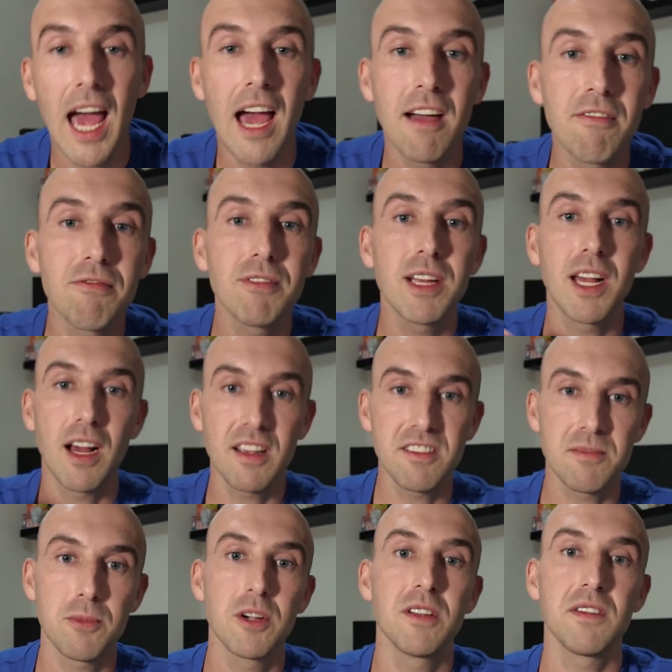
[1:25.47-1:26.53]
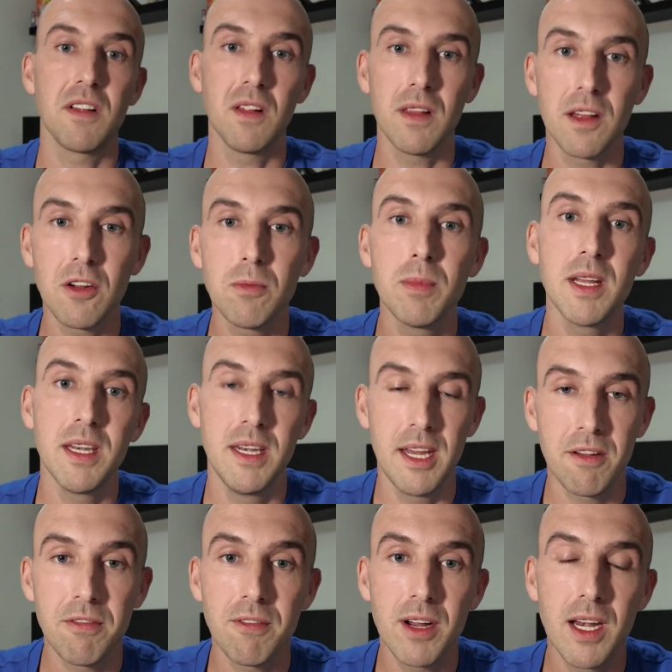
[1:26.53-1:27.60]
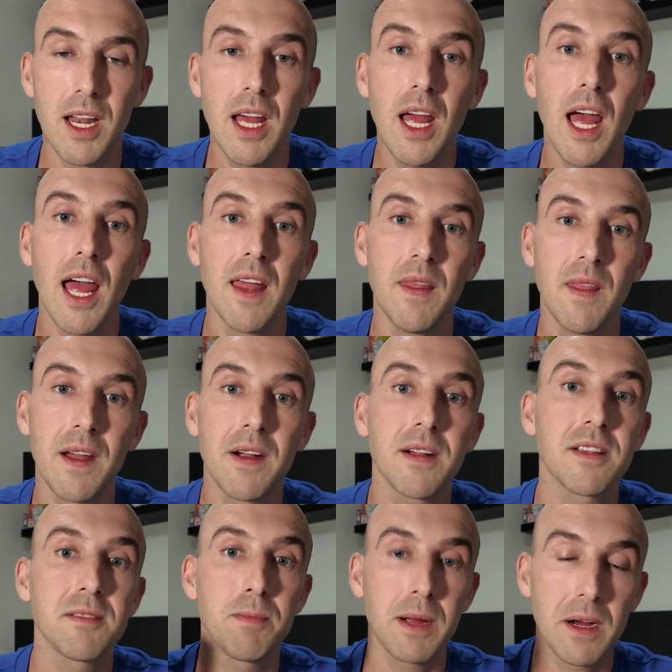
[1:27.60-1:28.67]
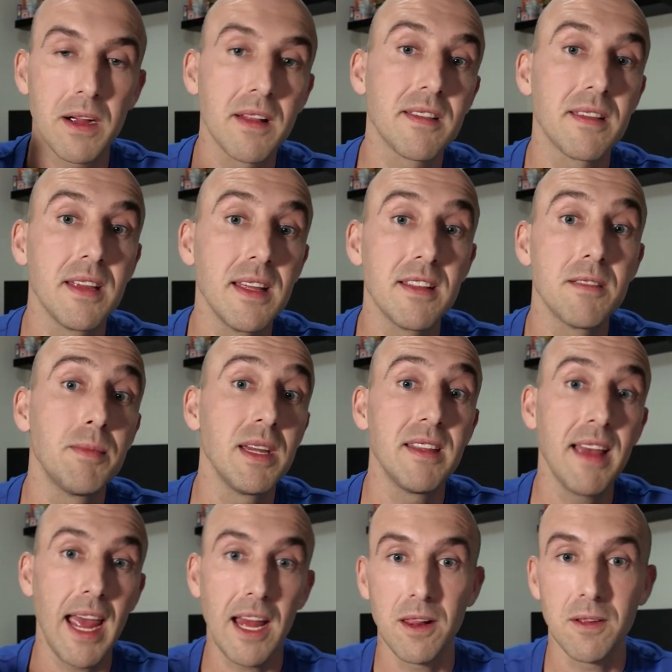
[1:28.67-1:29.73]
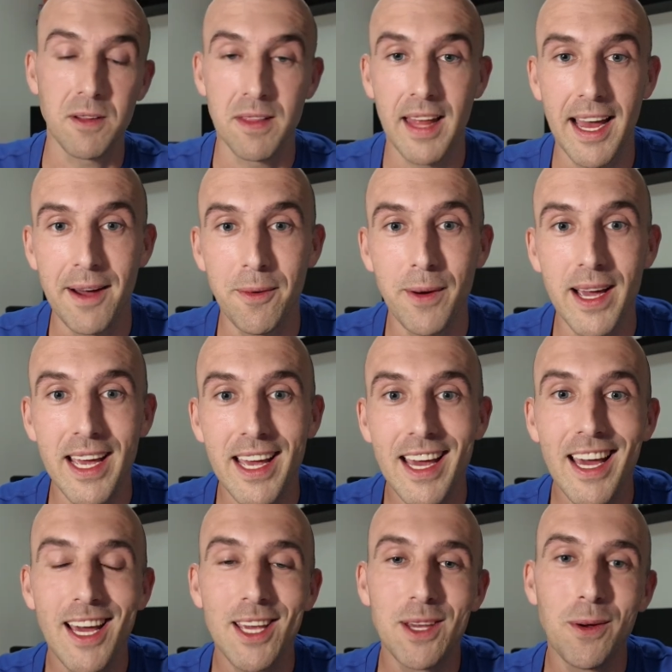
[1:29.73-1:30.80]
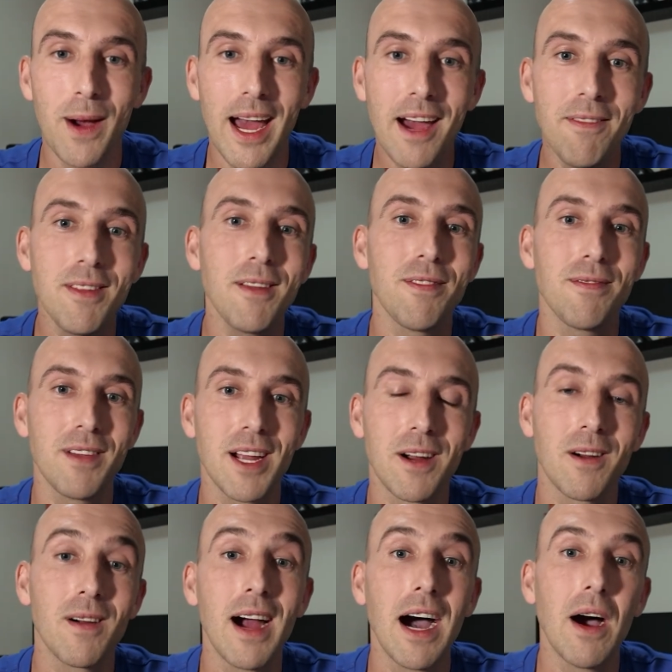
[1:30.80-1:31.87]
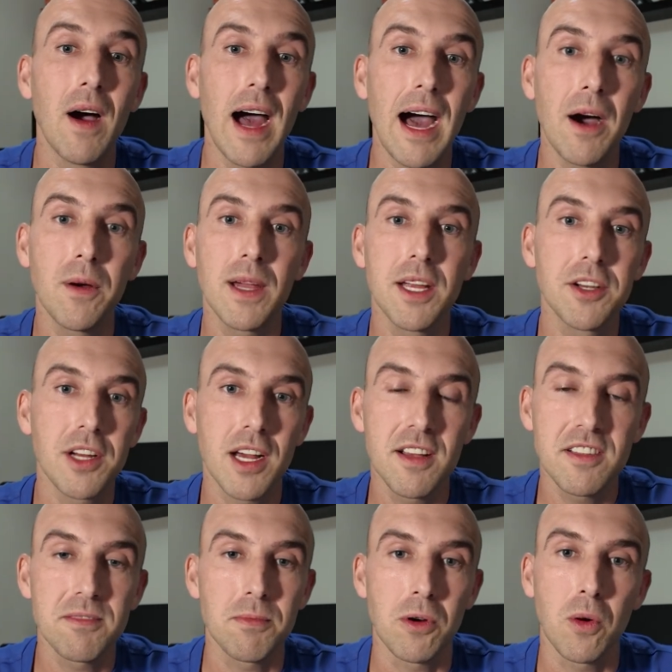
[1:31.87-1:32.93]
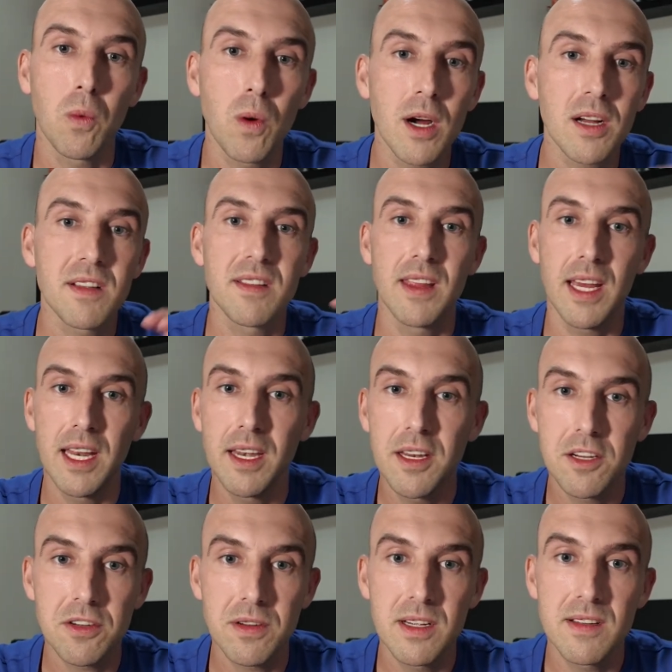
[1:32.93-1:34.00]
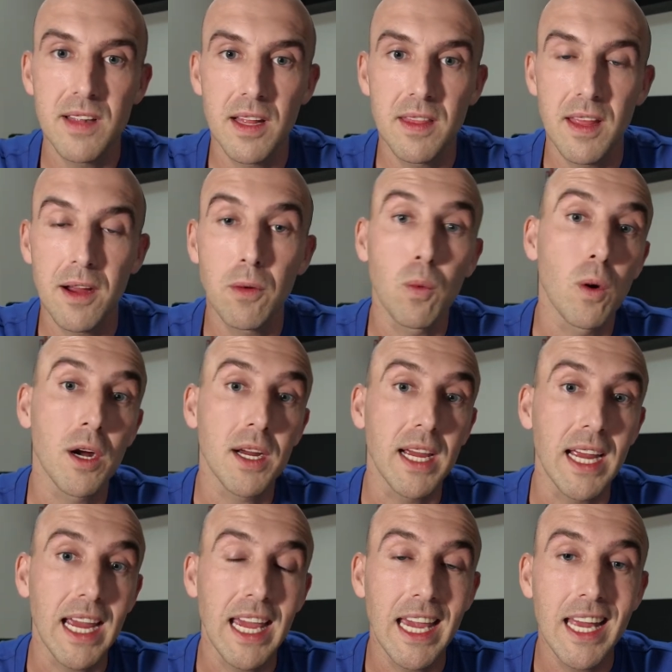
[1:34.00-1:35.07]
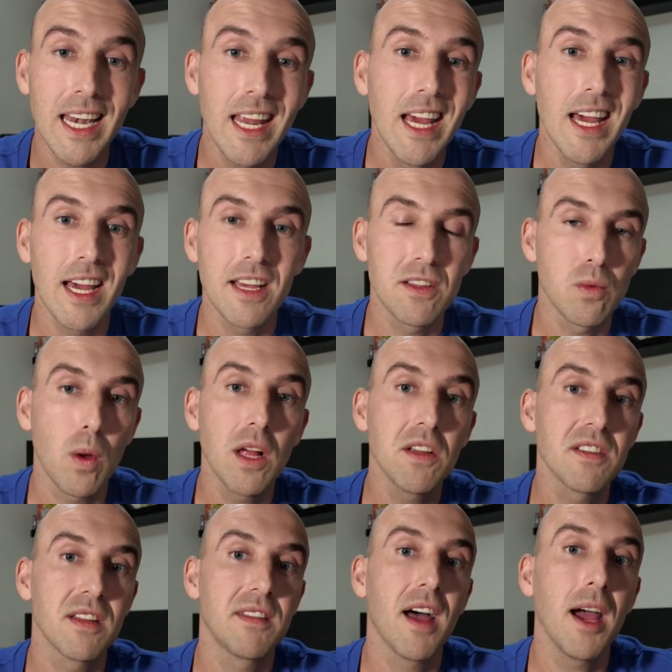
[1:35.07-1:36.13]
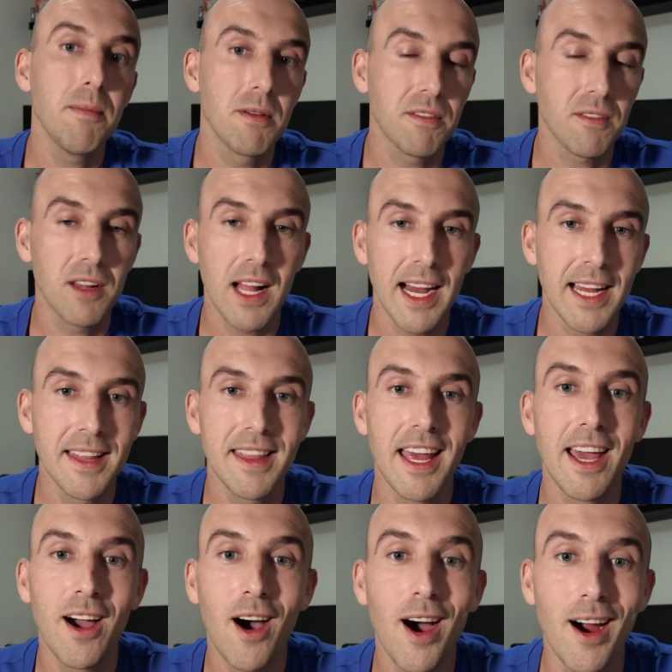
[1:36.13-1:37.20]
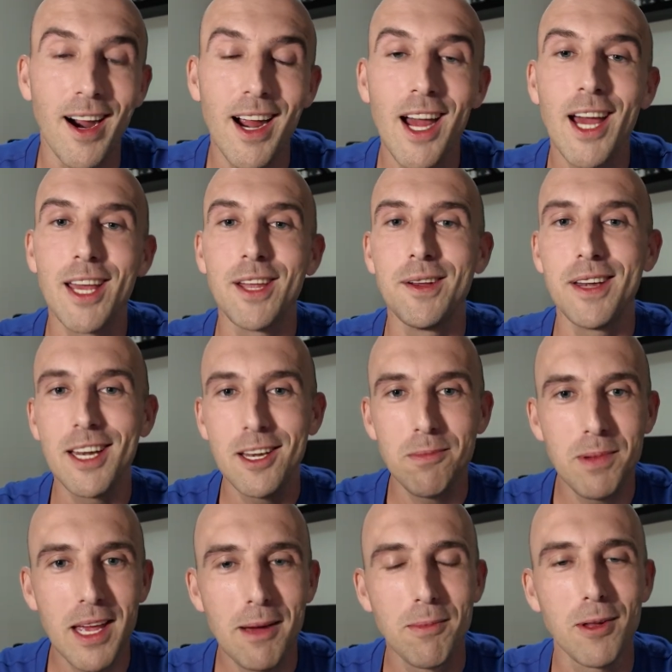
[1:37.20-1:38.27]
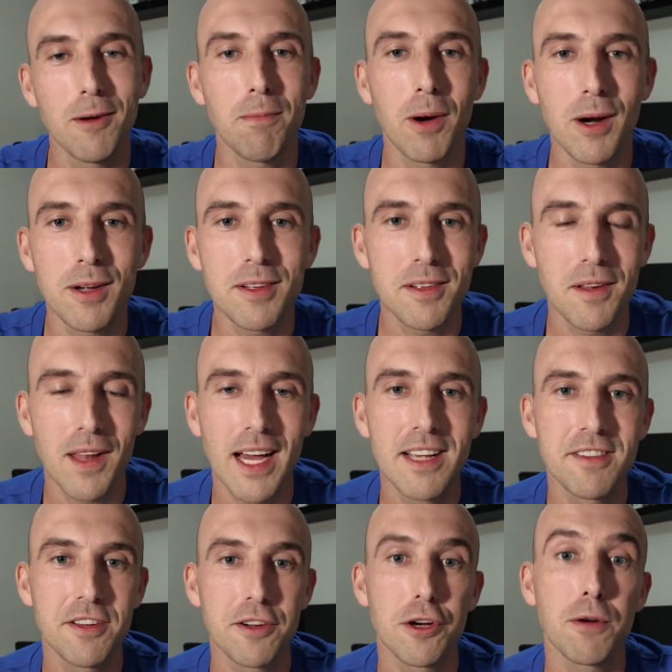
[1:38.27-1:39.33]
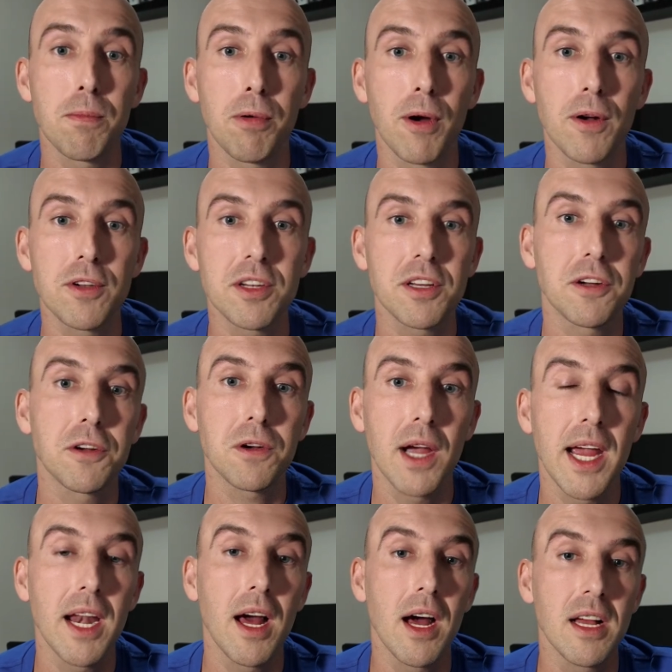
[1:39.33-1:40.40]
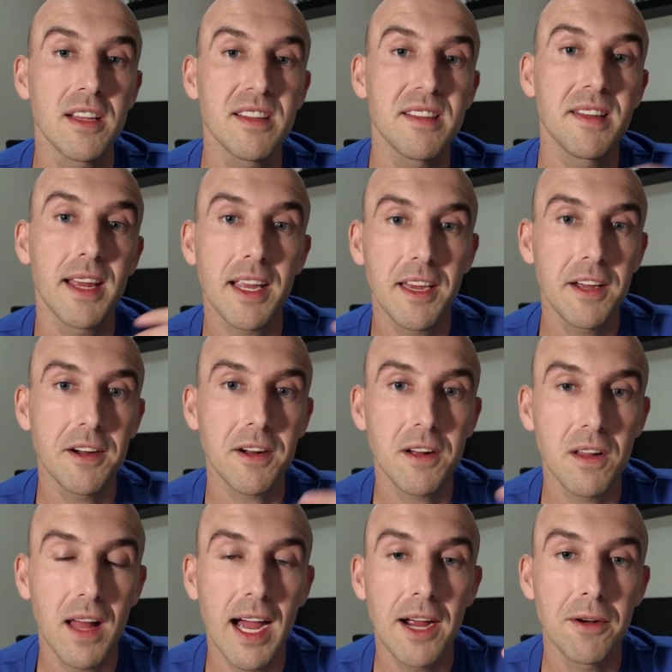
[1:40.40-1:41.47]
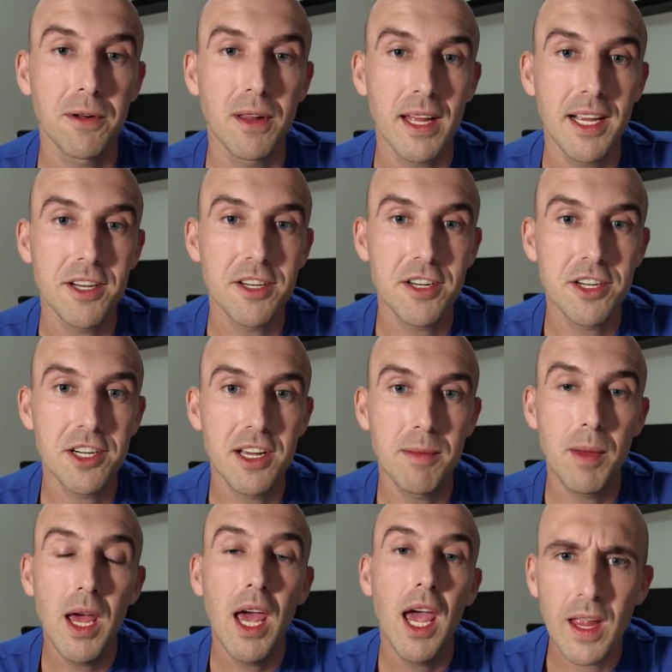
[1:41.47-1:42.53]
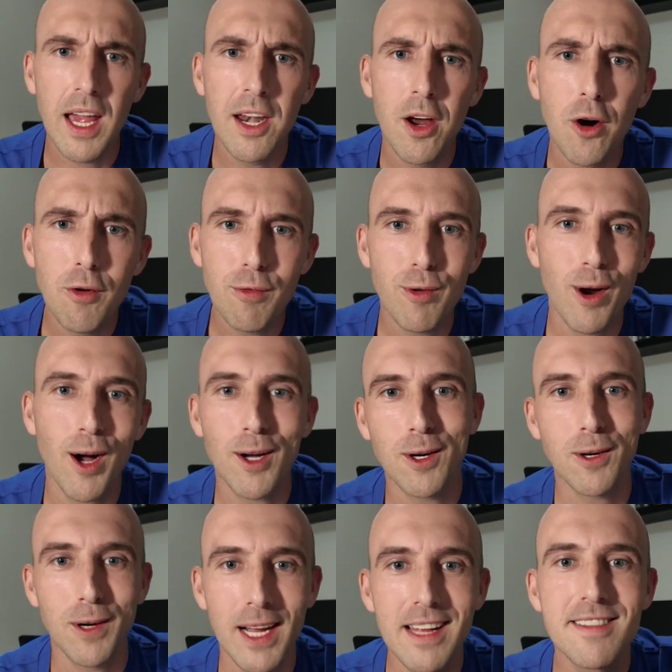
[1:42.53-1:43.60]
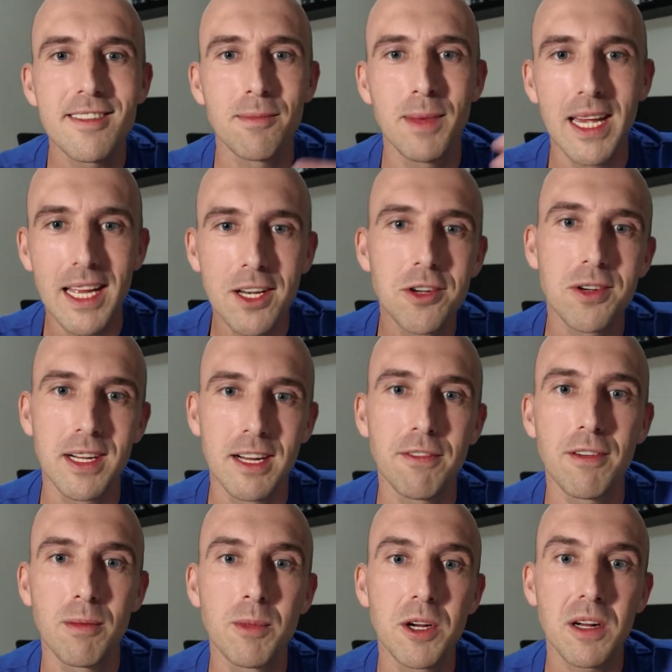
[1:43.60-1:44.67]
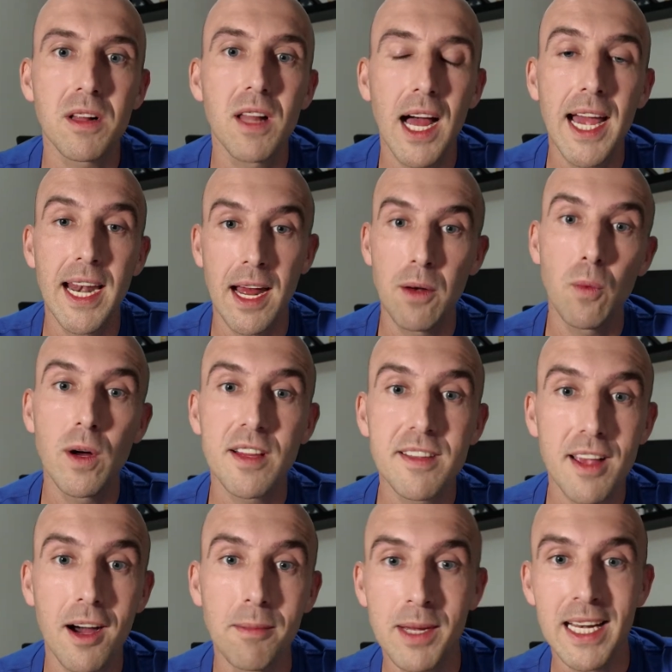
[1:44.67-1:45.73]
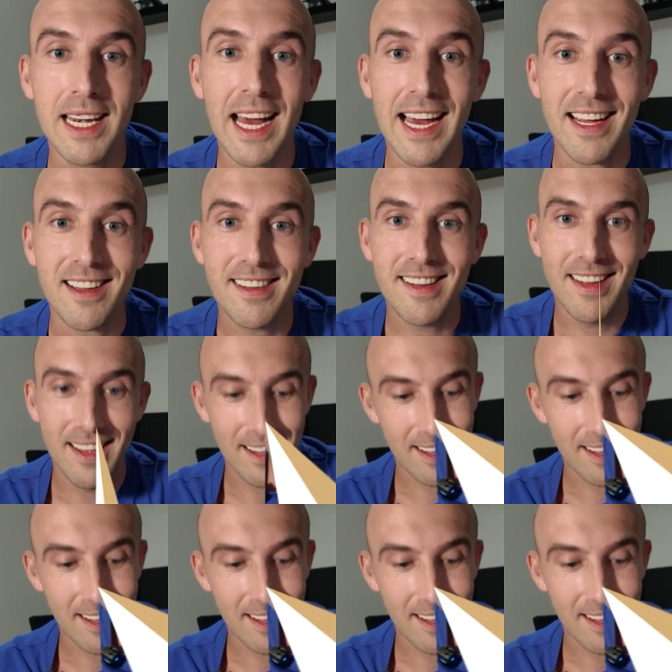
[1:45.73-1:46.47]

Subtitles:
Every customer is a little bit different and their experience needs to be tailored that way. You have to figure out how each customer works, the industries that they're working in, as well as the type of client they are. You need to be able to personalize your approach to create a stickier client relationship and overall create some intrigue from your client on what's coming next.